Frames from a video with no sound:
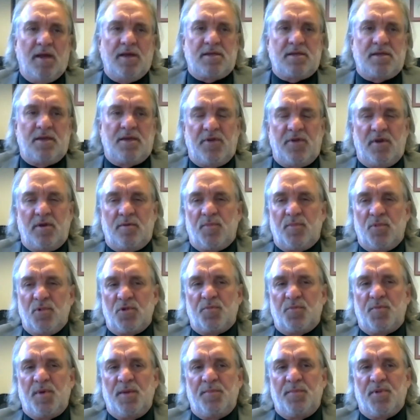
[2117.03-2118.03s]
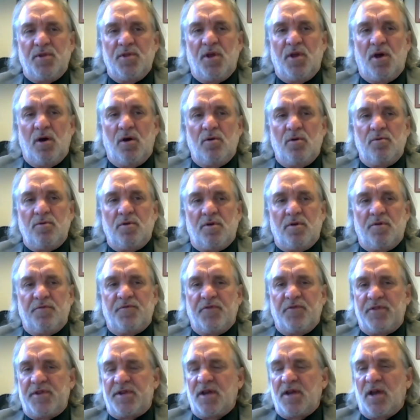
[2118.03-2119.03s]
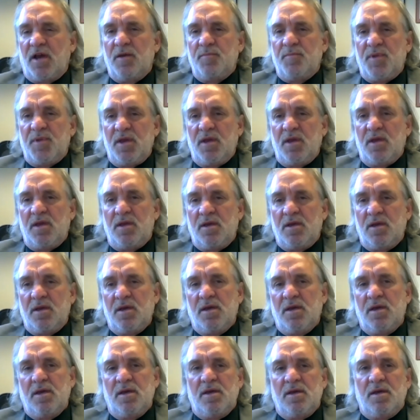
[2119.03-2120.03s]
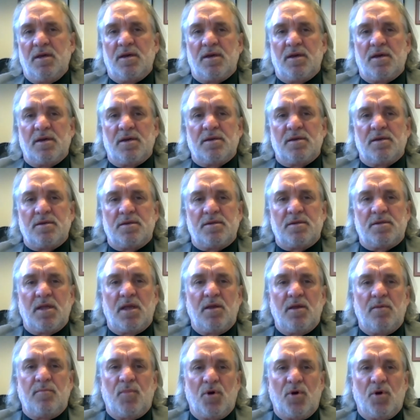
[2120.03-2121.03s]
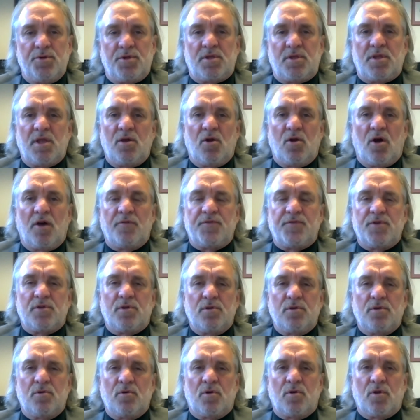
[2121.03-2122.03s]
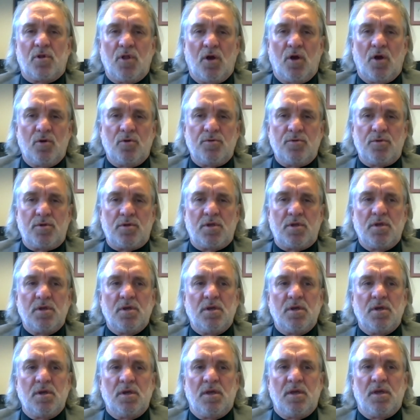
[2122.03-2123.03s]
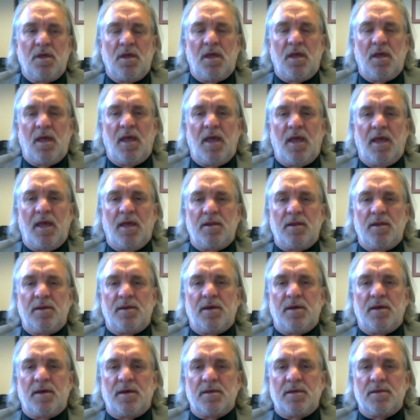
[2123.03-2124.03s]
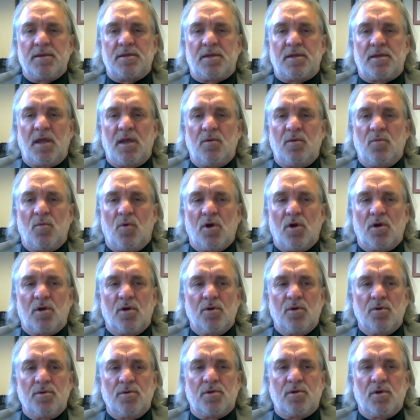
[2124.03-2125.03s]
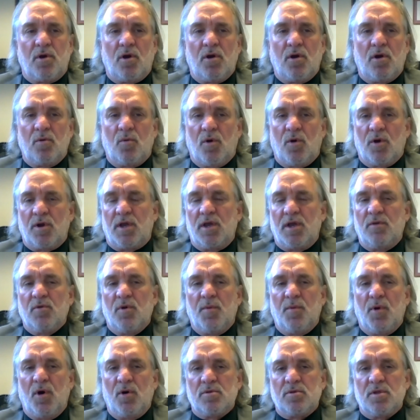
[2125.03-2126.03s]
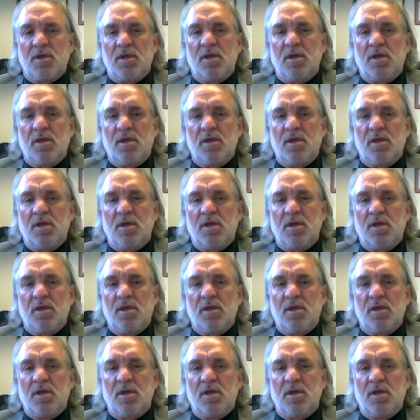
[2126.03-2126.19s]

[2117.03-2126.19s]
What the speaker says: I think most people know, for the time being, most state offices are closed, and state workers are working remotely.